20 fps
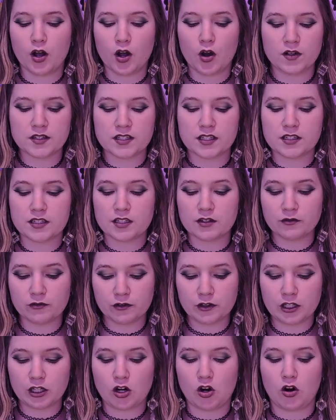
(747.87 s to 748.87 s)
was a
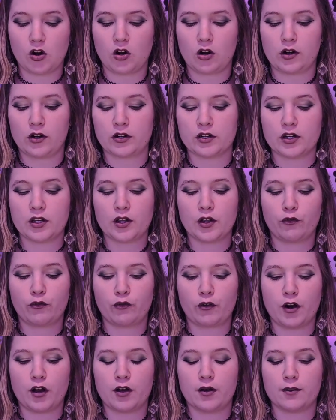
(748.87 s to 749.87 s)
different card
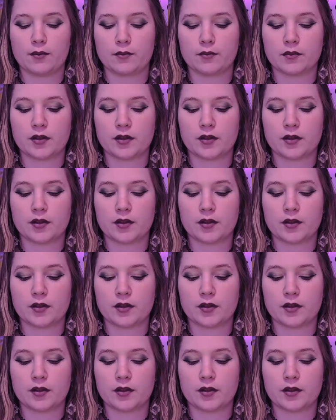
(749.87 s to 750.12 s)
from